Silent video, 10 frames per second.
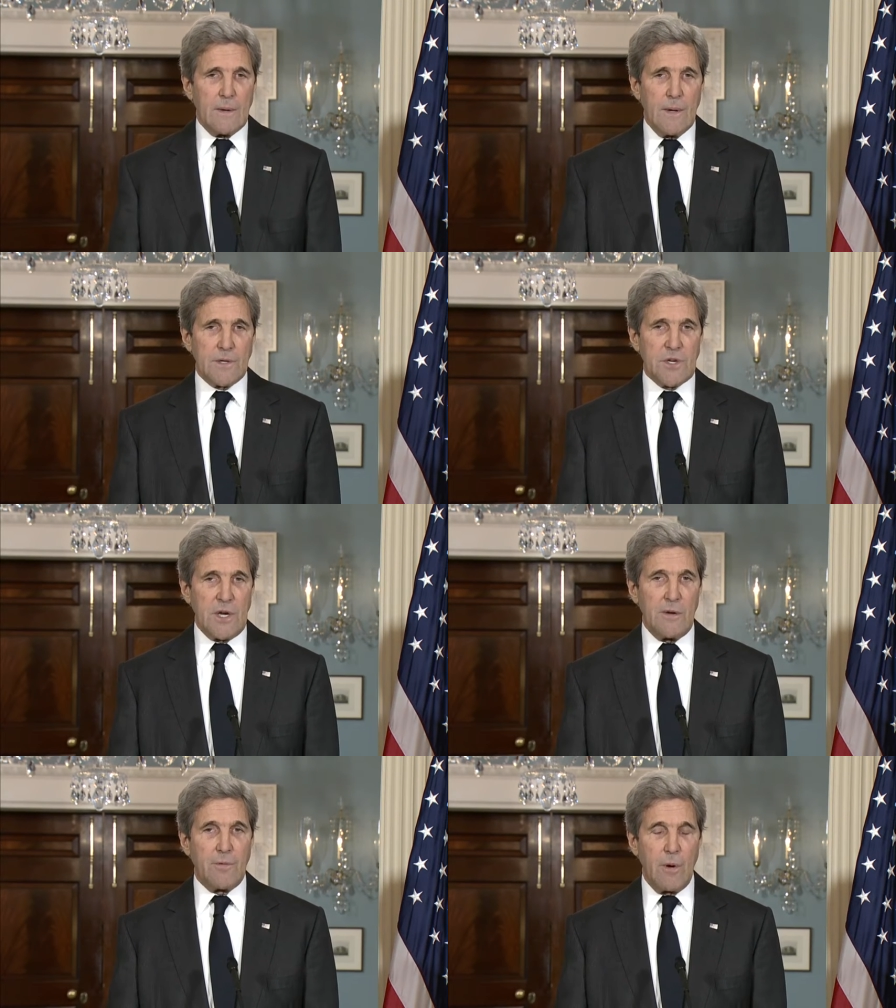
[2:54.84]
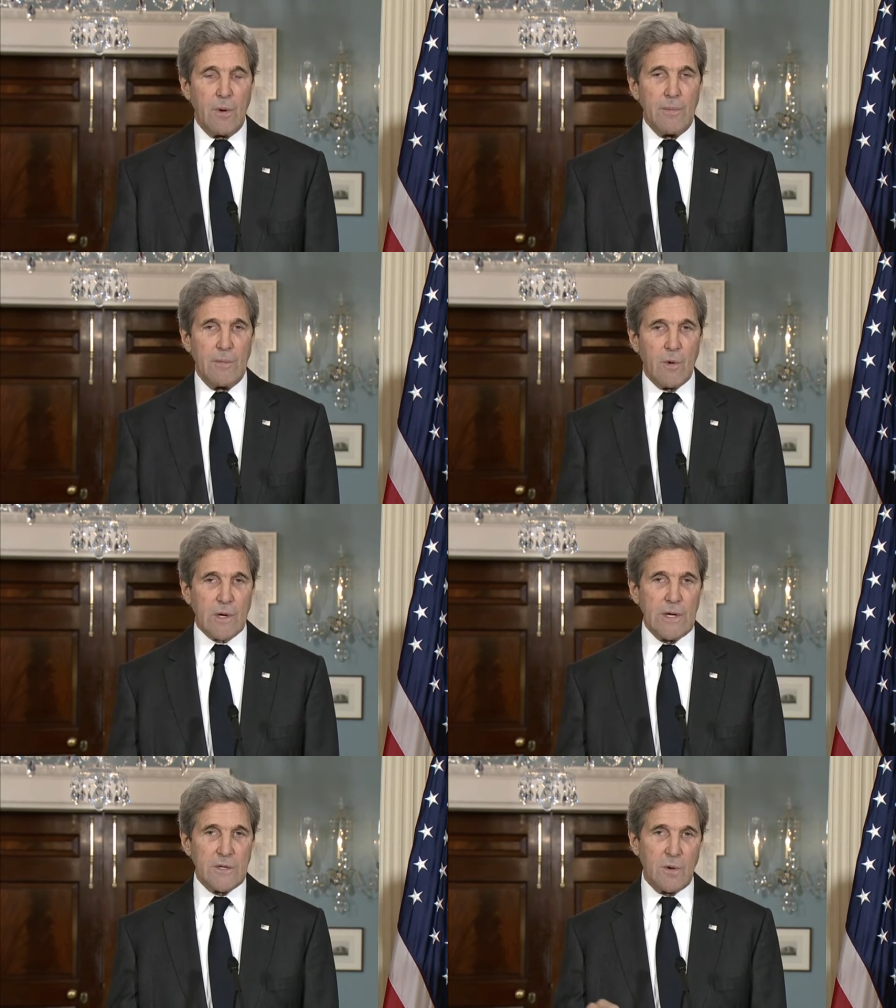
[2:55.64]
achieve what we've been
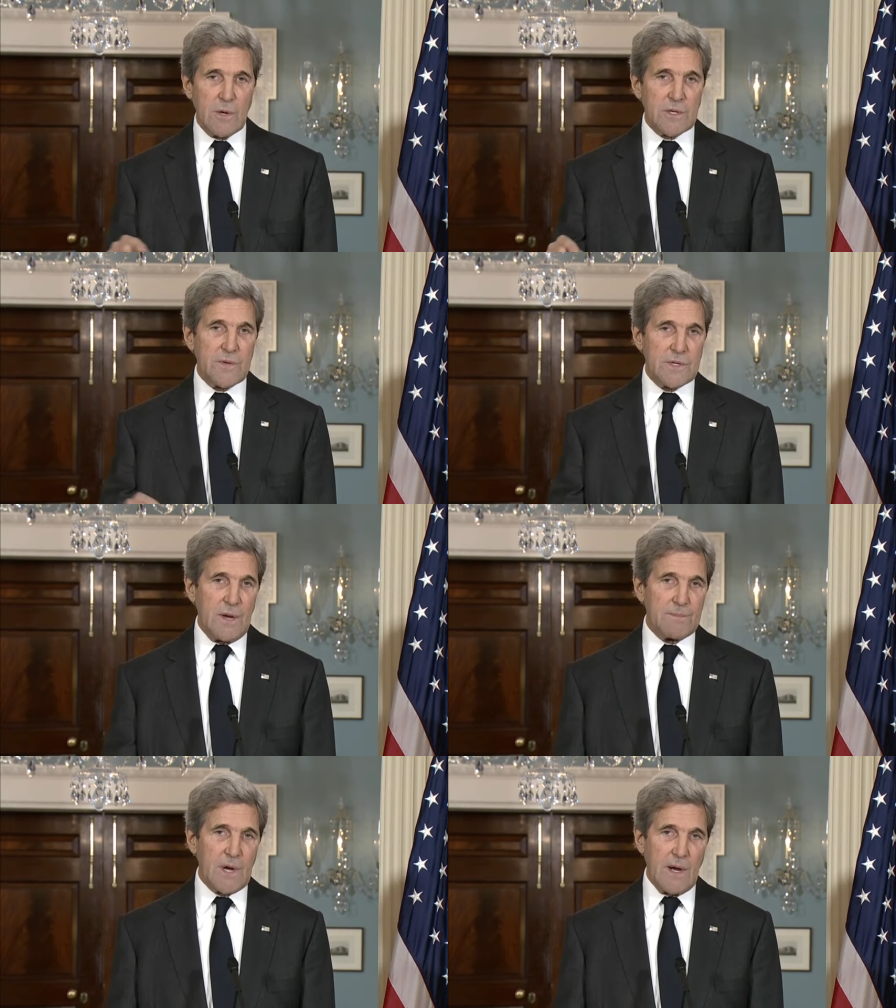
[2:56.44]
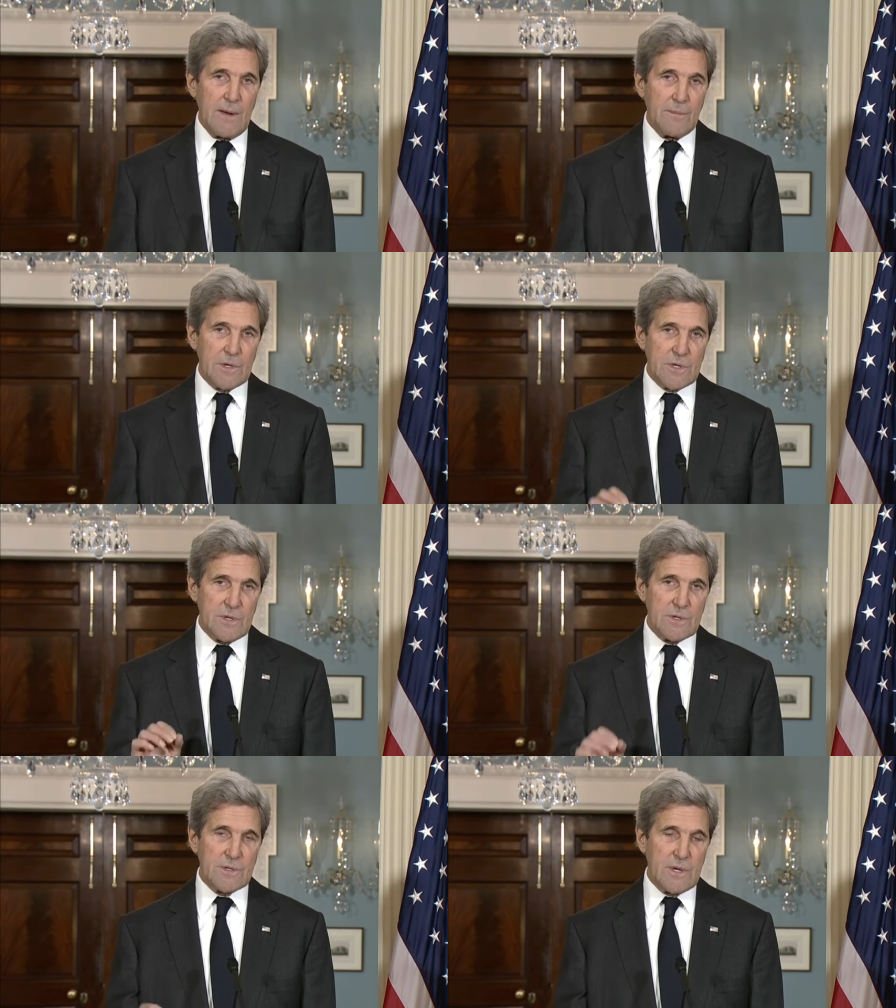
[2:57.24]
working towards for some time, which
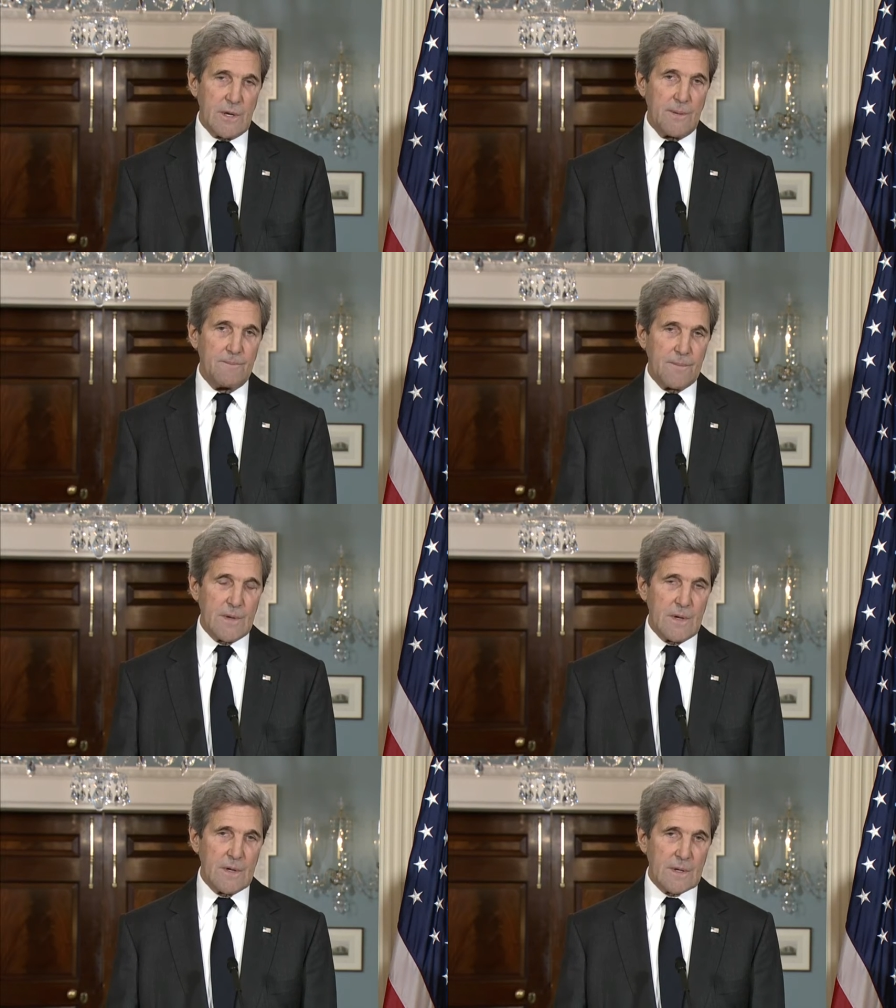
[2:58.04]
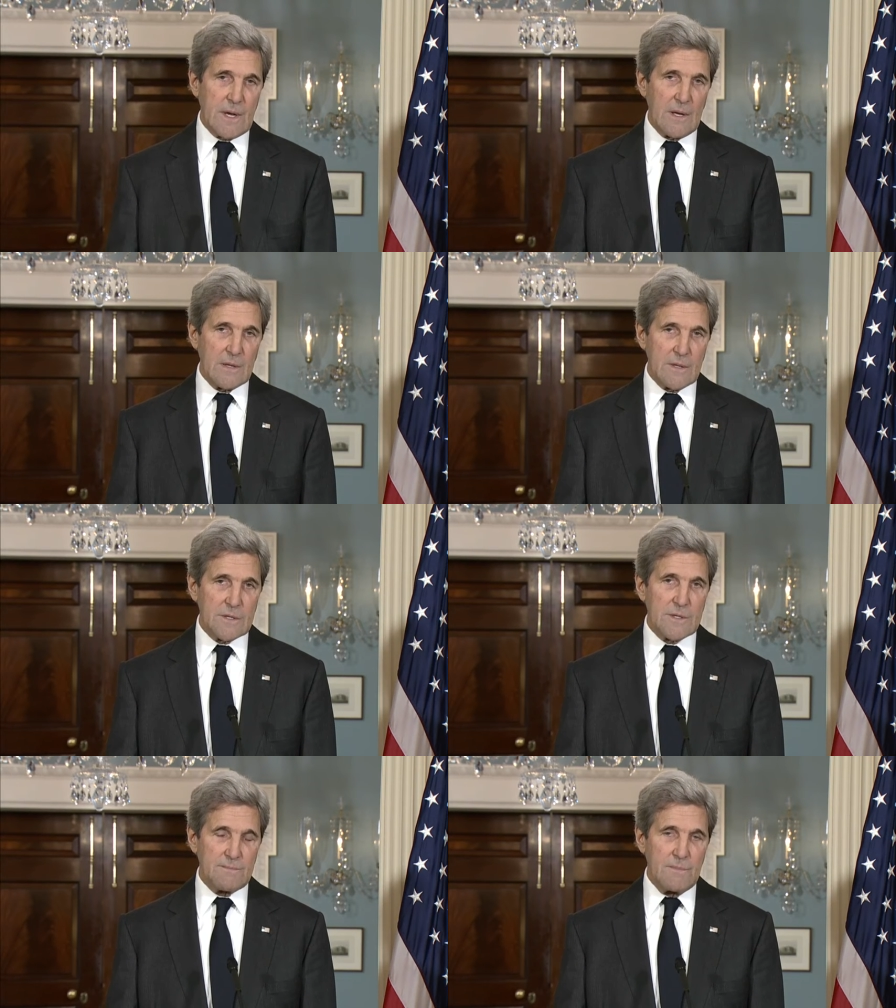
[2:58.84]
is getting
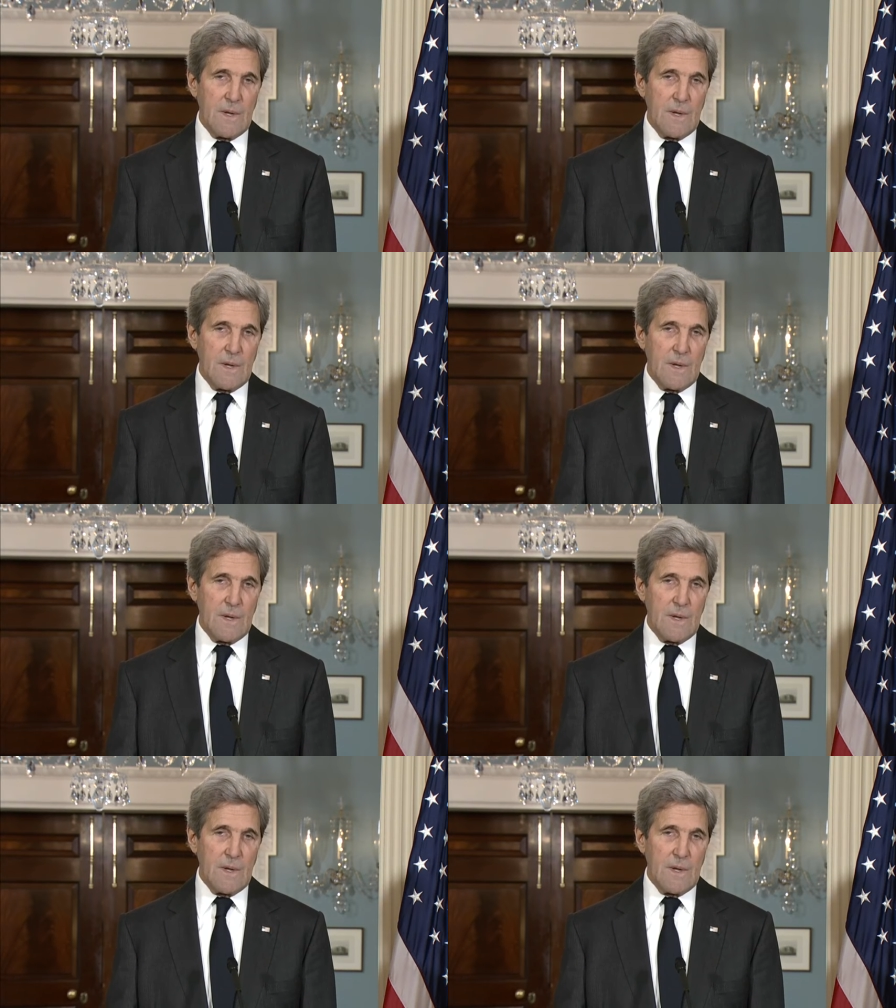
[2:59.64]
this